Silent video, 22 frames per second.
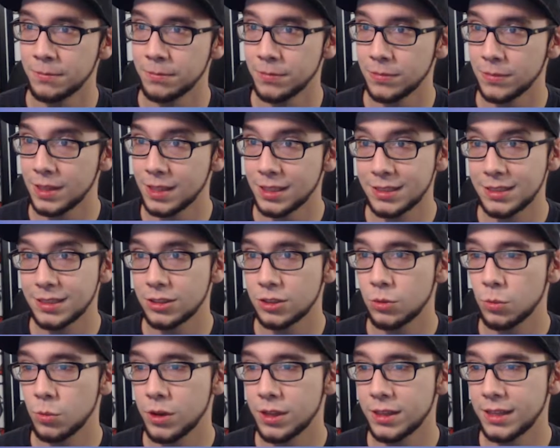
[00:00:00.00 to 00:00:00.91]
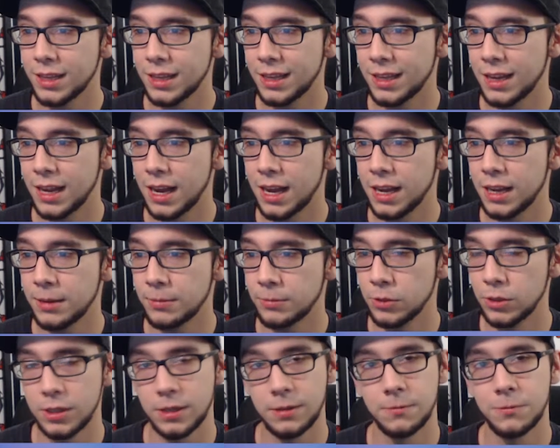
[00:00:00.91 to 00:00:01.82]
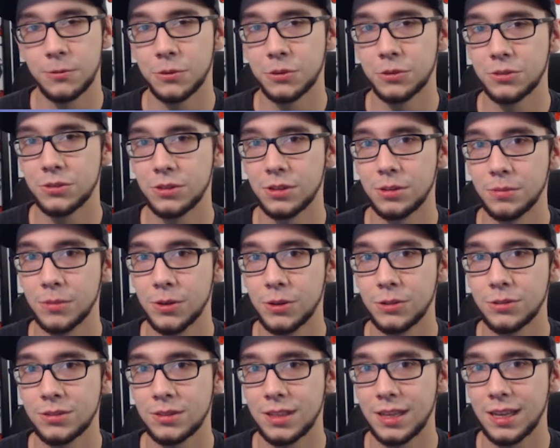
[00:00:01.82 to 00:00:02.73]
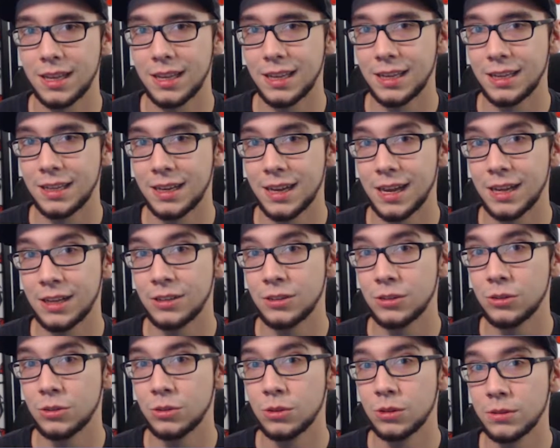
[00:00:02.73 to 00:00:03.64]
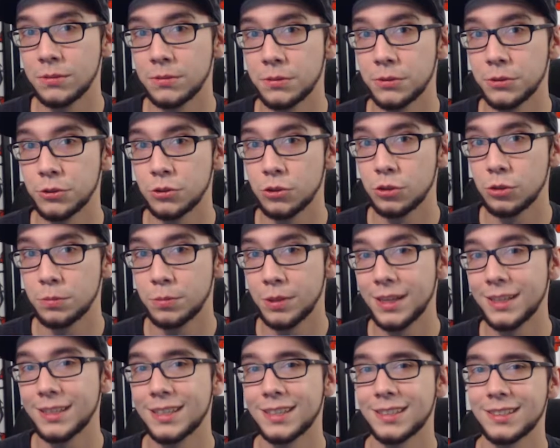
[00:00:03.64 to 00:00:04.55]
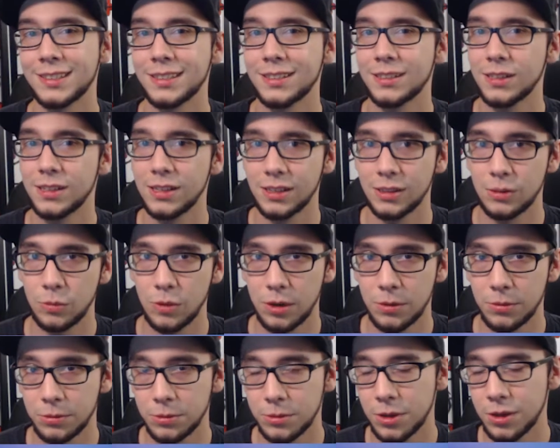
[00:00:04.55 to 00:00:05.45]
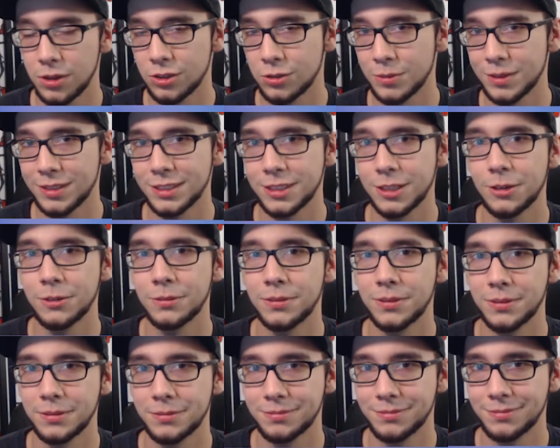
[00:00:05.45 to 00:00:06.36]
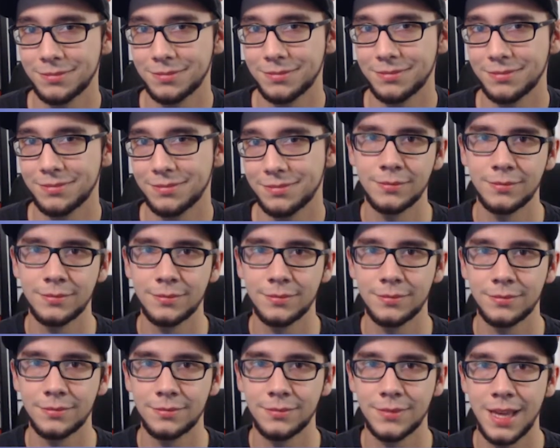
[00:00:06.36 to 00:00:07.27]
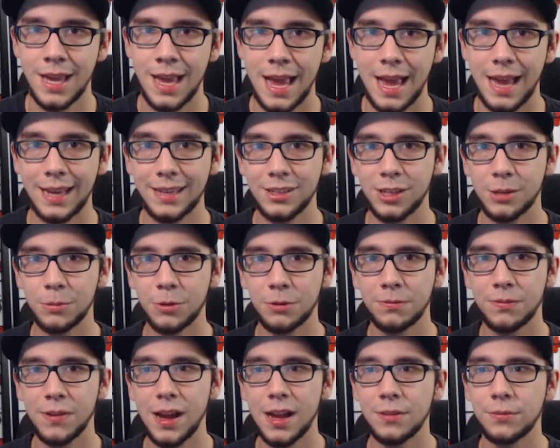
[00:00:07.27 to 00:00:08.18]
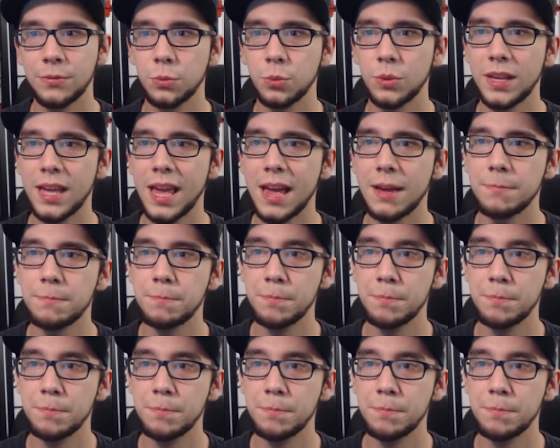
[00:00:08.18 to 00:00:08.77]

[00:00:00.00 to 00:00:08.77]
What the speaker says: this is the one that I am looking forward to the most, and I do look forward to playtesting a lot of the werewolf cards myself. At number 5, we have